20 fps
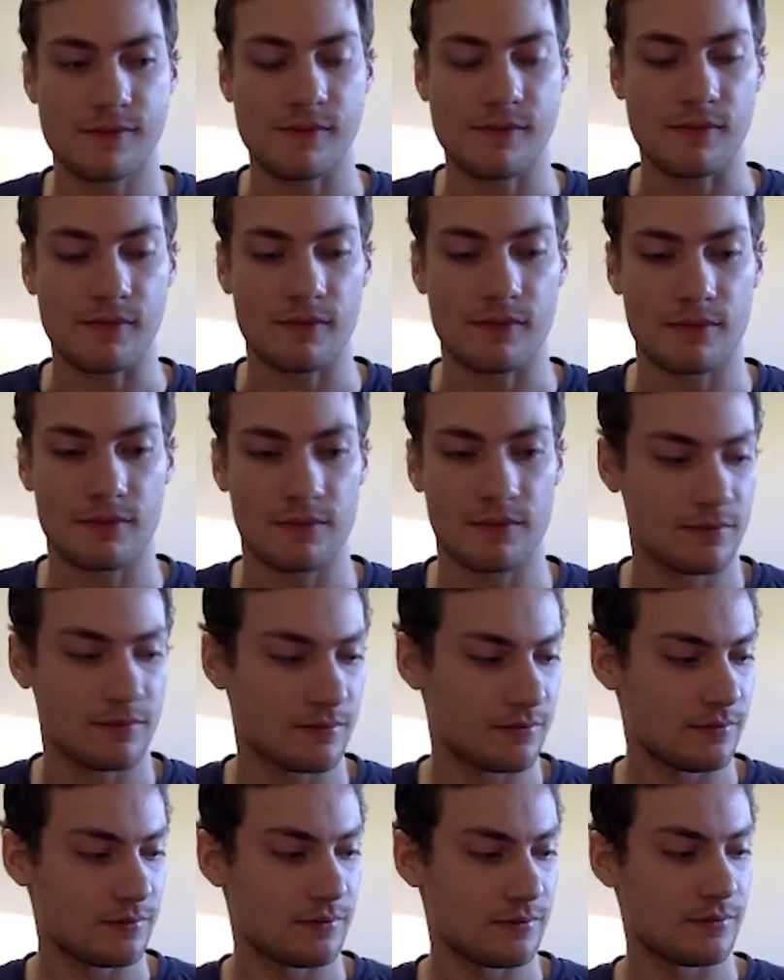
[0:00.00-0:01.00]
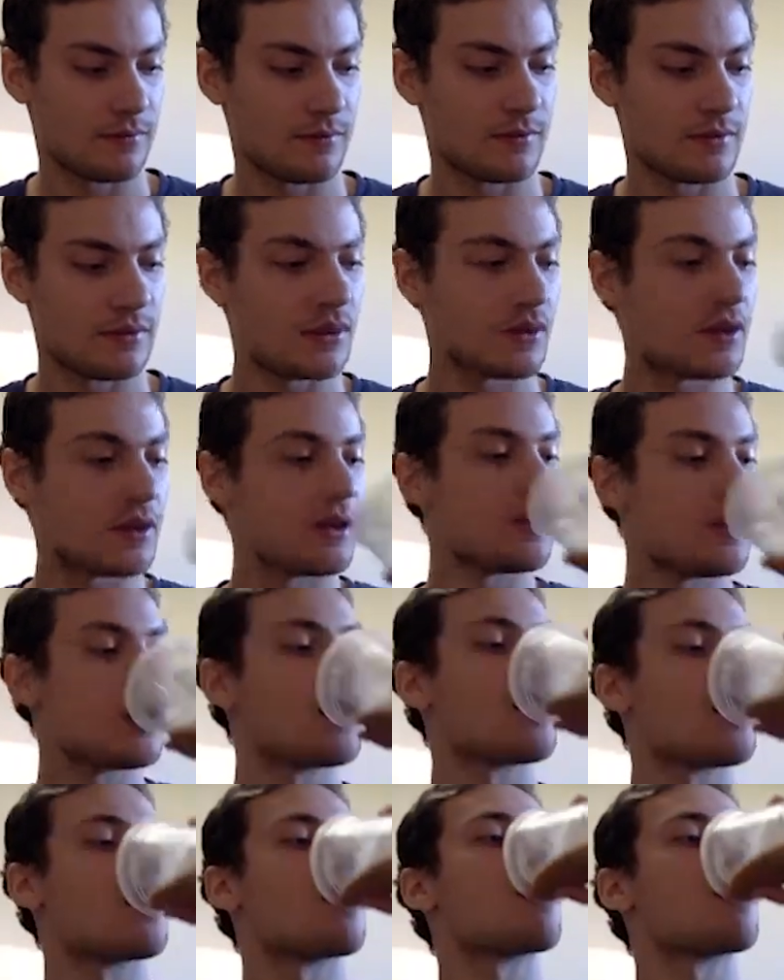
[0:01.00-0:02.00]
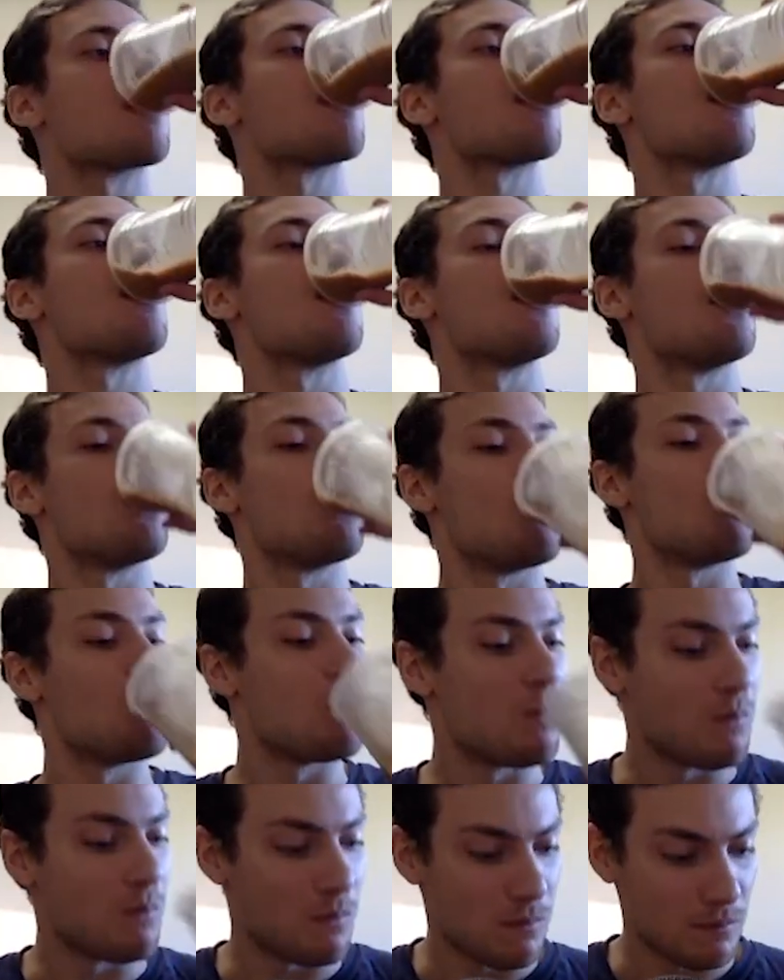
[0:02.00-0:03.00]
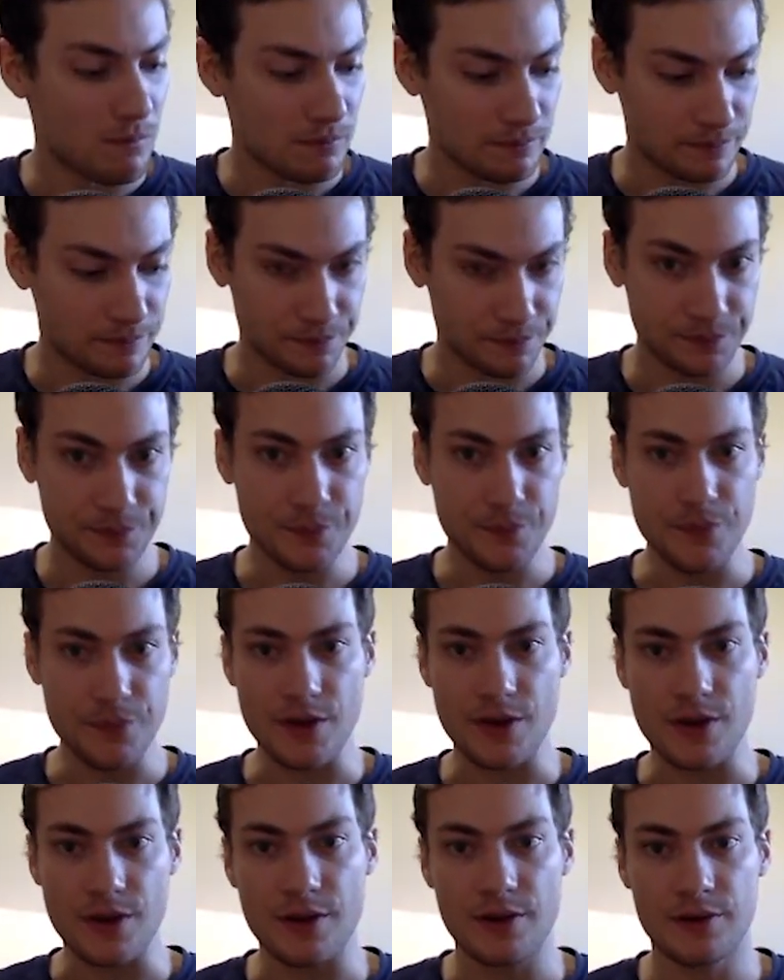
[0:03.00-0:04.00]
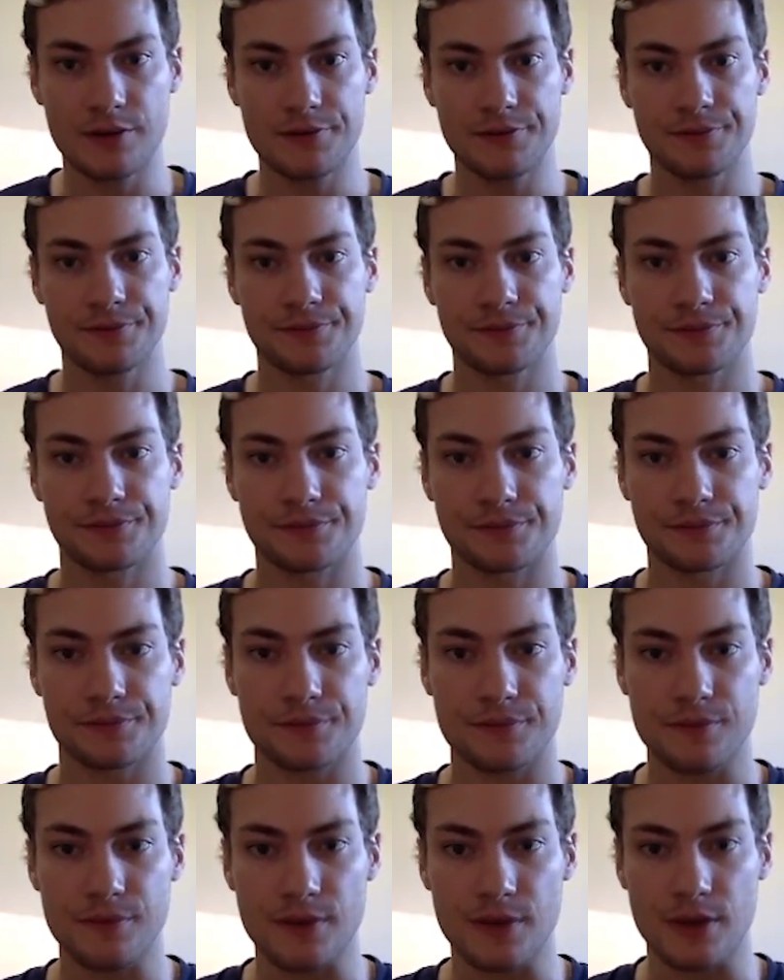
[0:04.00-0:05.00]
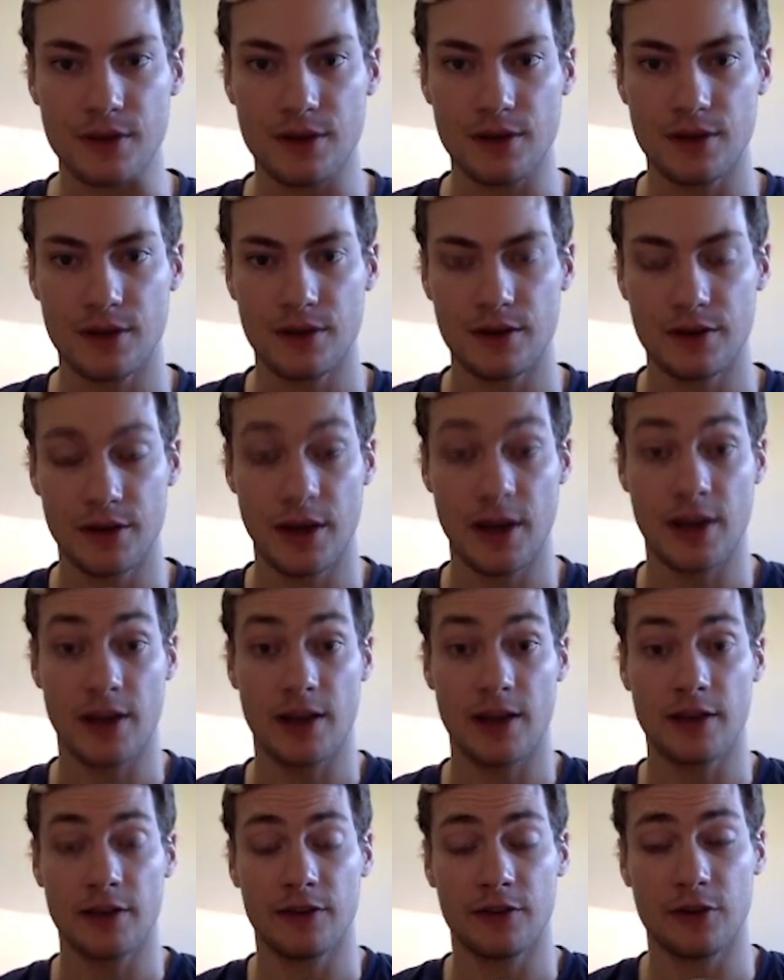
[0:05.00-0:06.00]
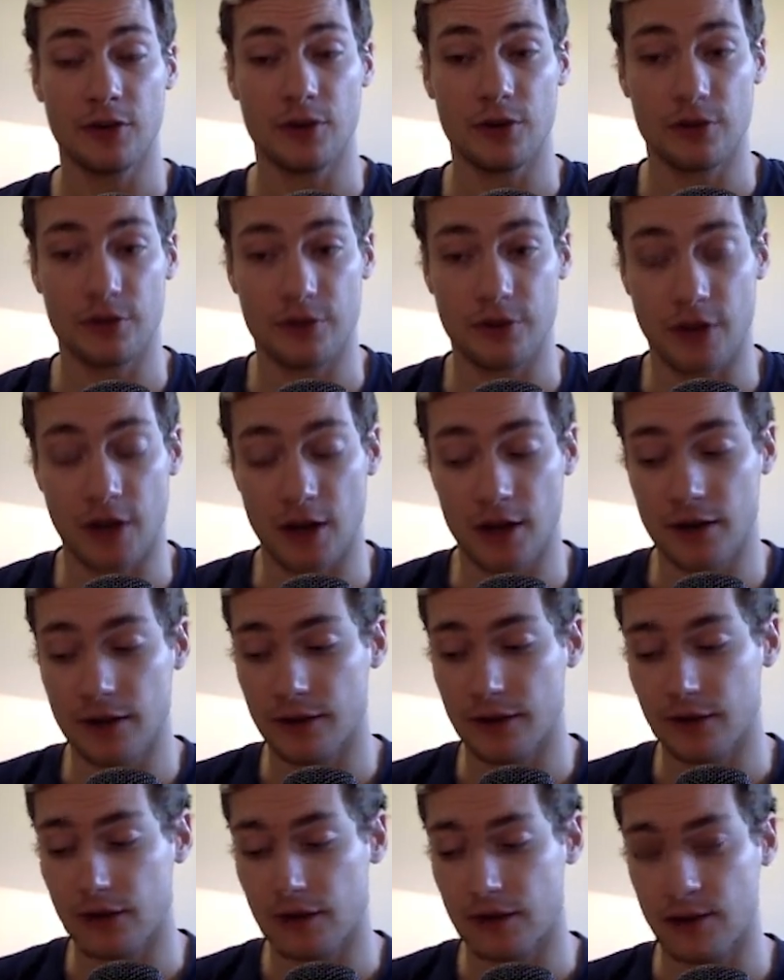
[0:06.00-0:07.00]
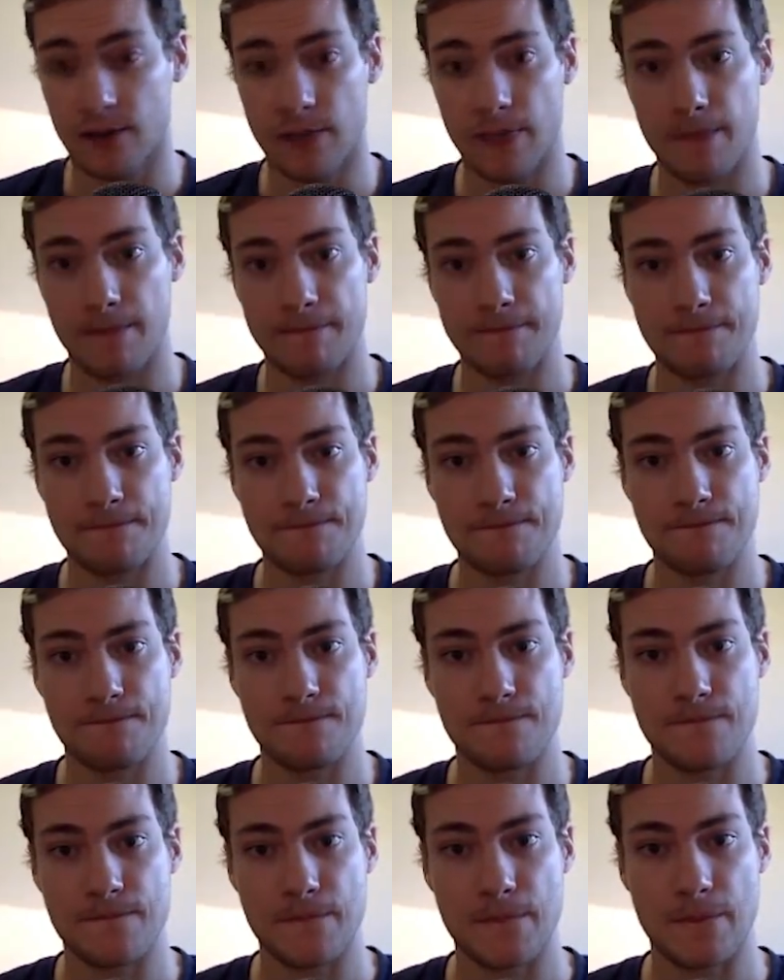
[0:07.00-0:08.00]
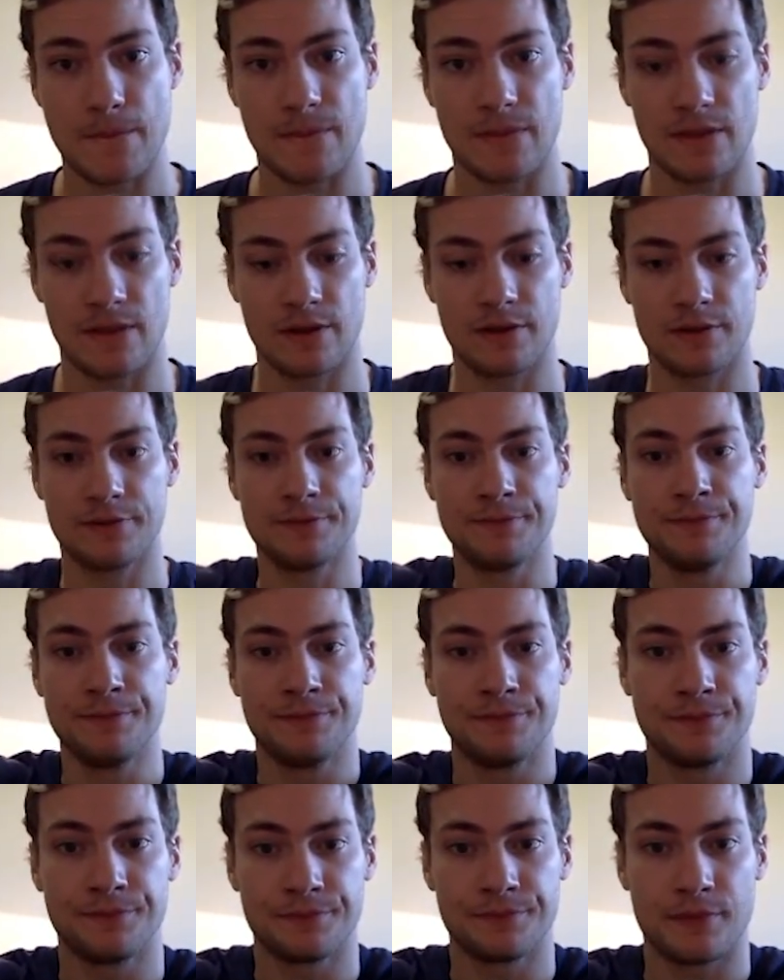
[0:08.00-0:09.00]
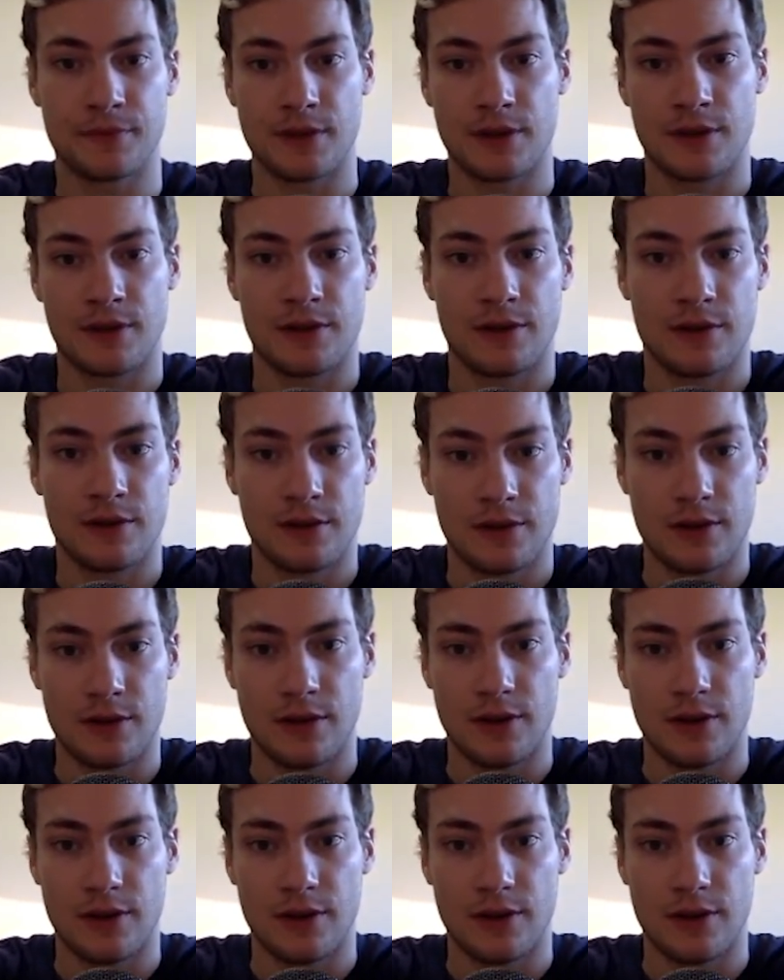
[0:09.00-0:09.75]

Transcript: mean, racial issues do matter, but like, it's like, I mean, we have issues too. I mean, it's like yeah, and so as a white person, as a white male, it's like it's tough. I mean,